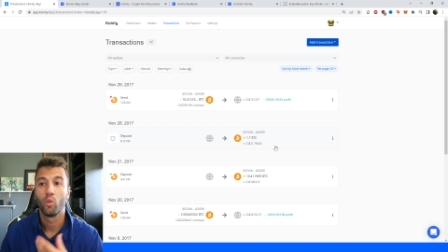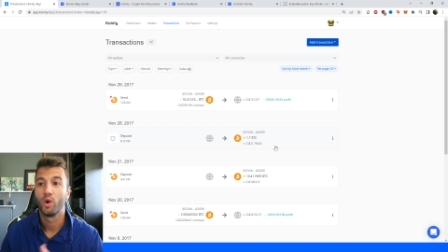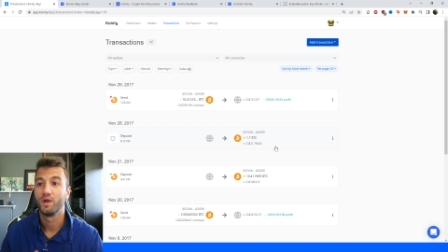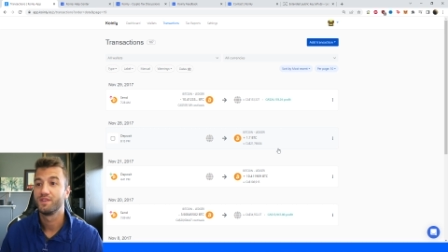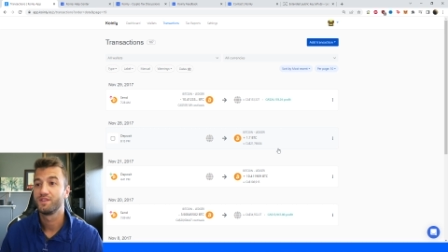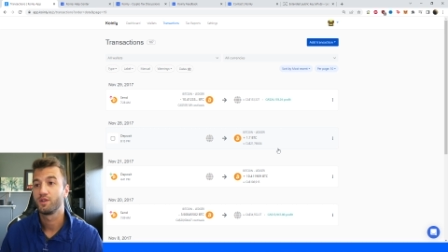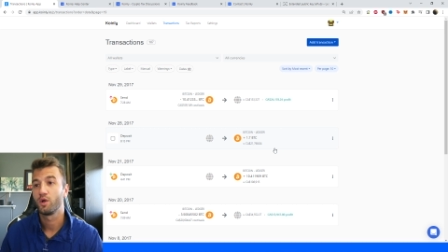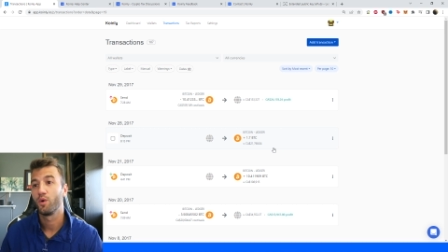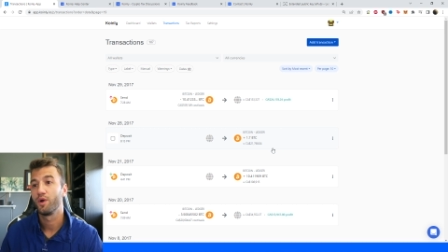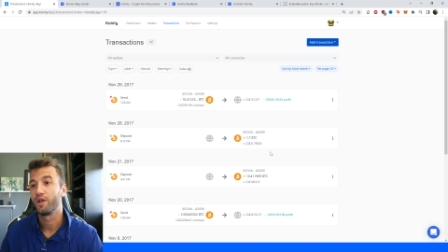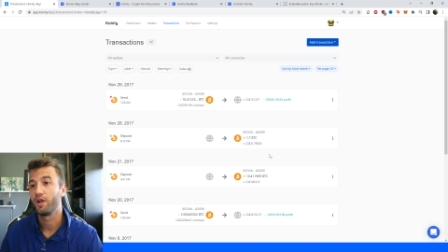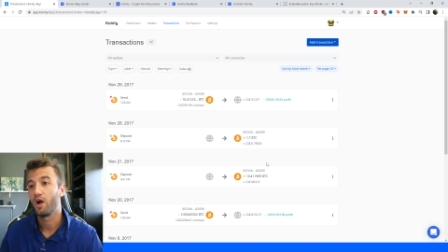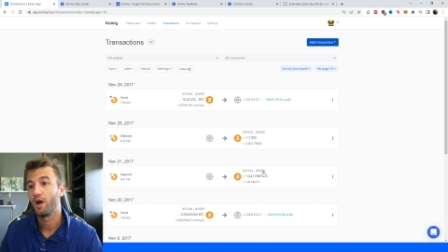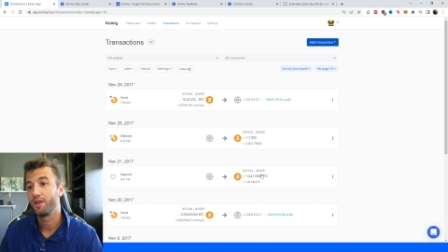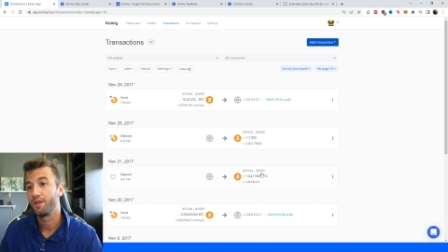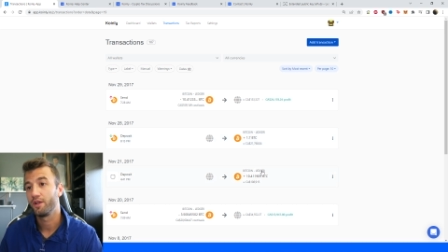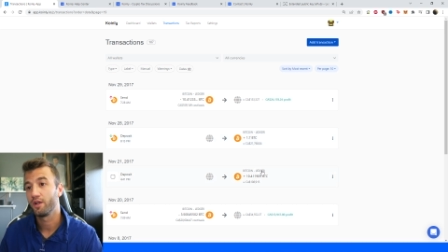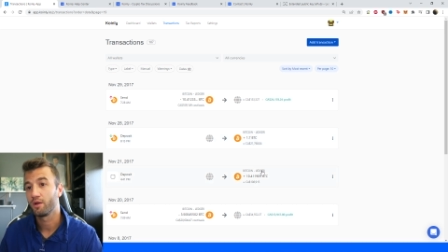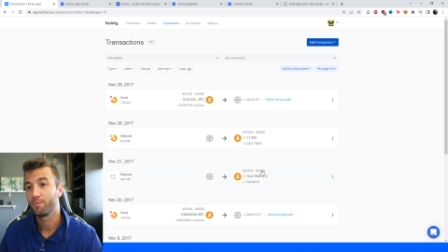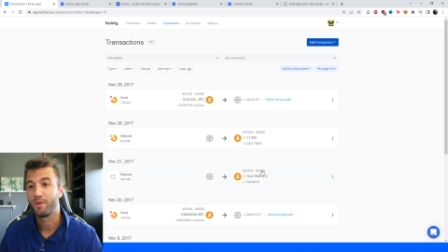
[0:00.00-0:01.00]
what's going
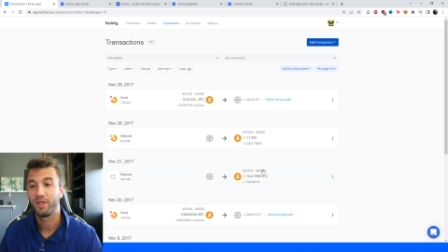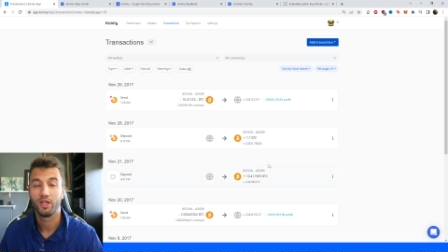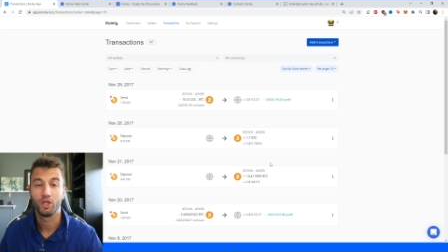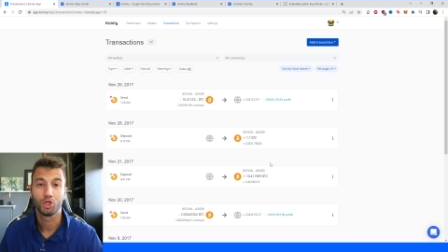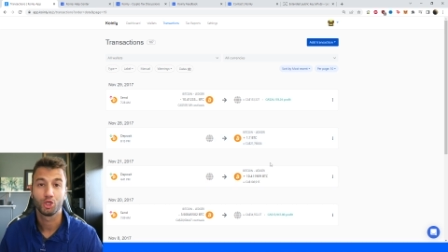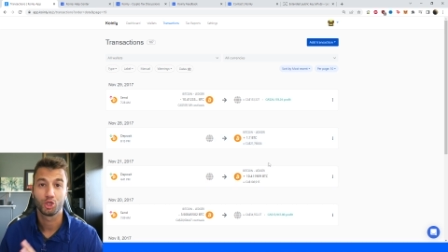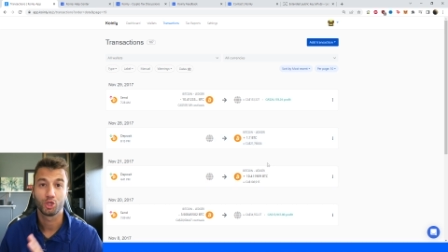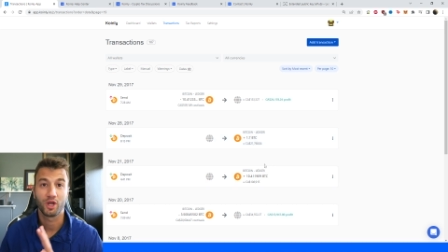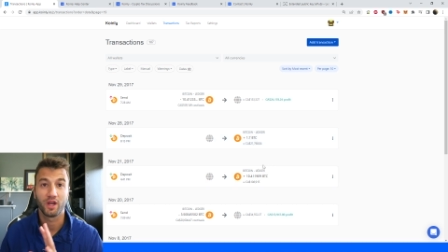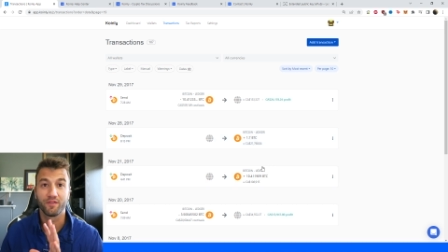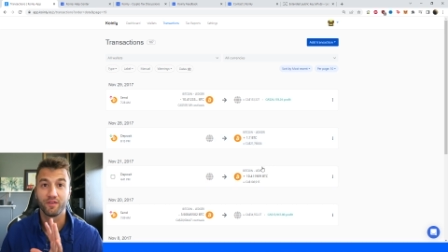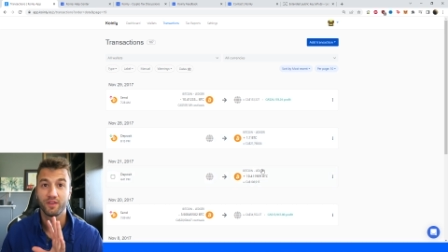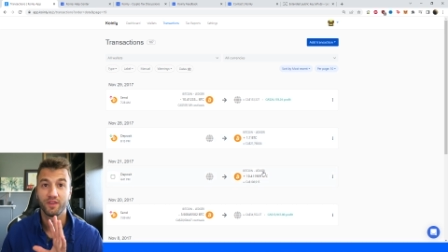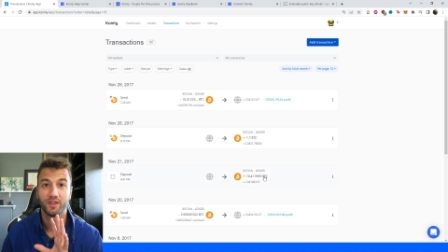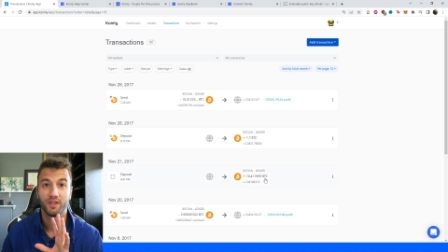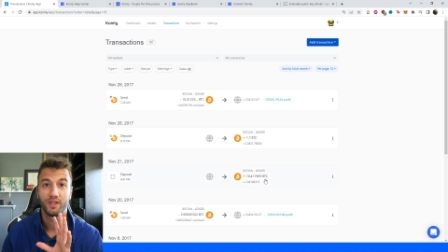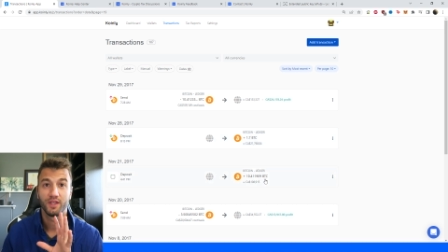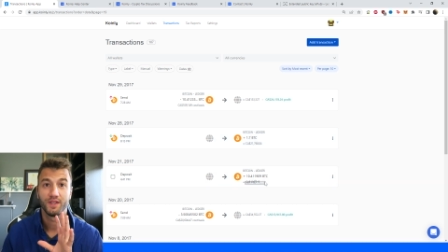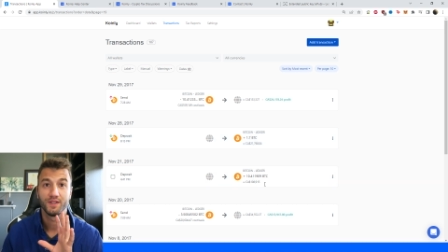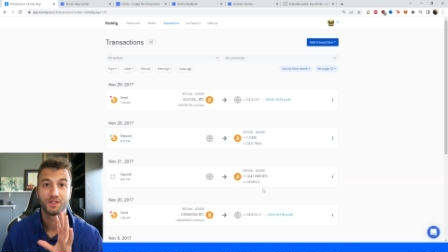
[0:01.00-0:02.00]
on here, making sure
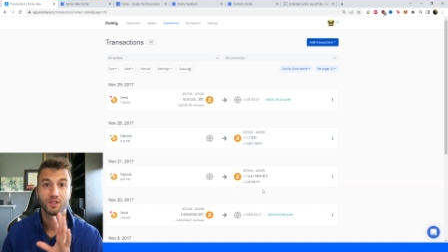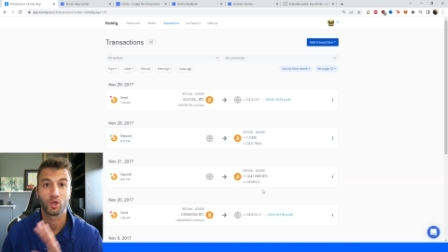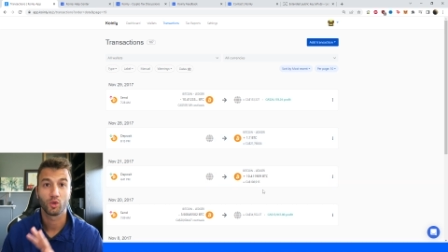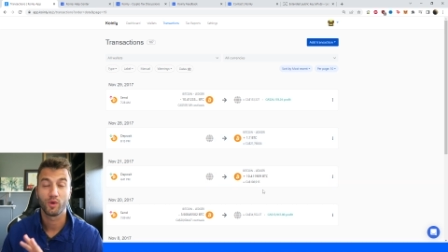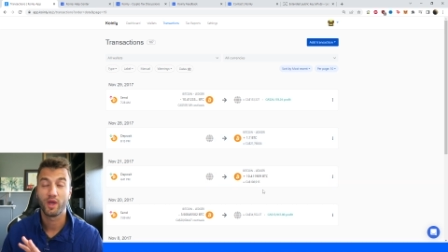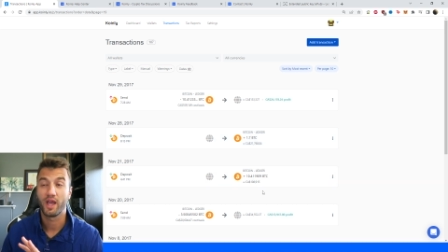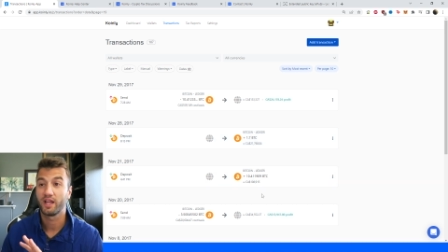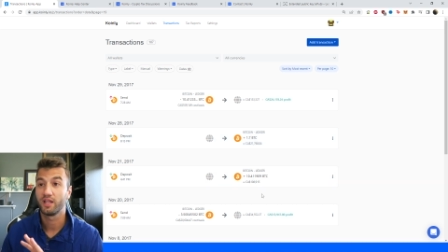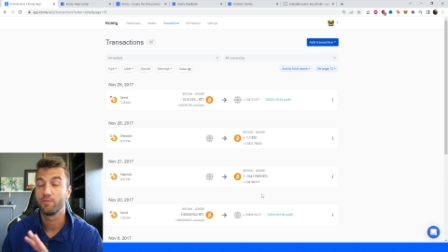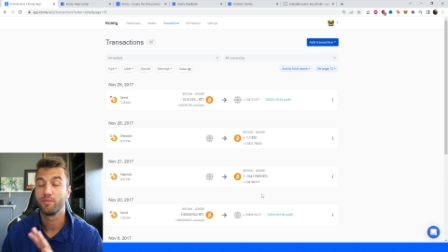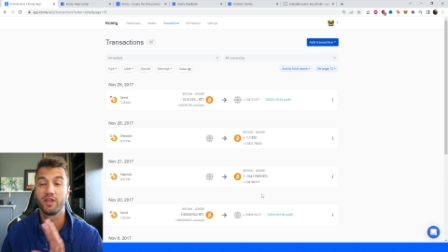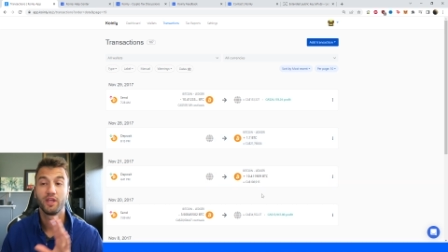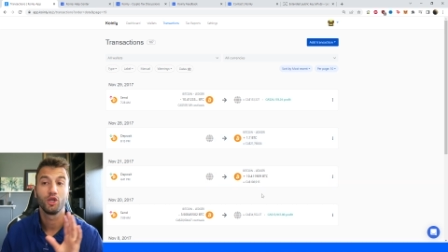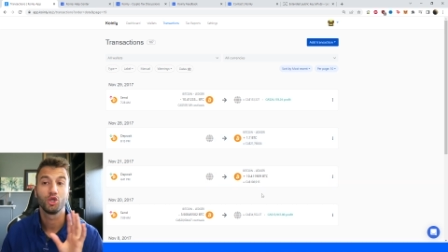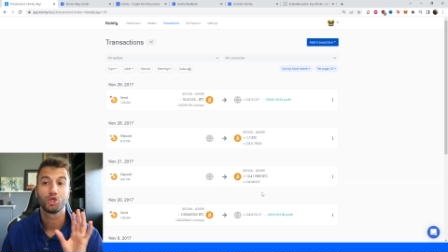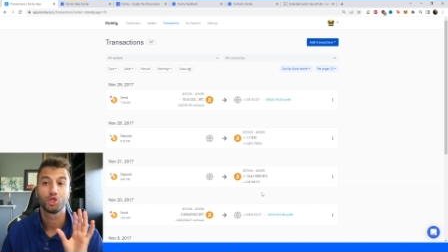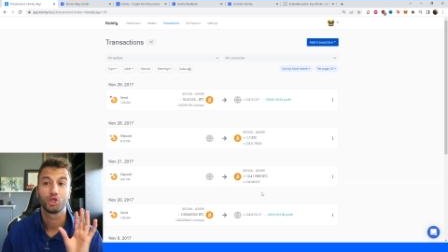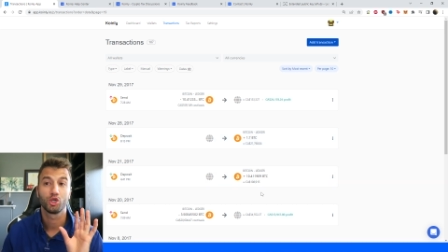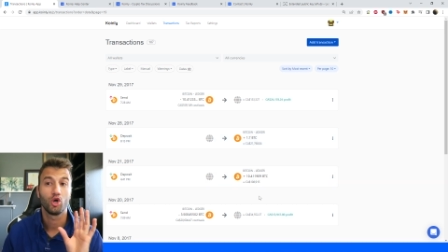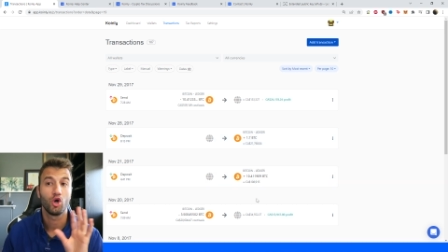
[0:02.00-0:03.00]
everything is correct and
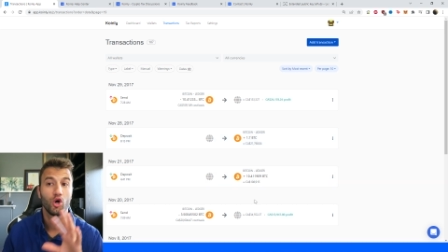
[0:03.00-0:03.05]
making sure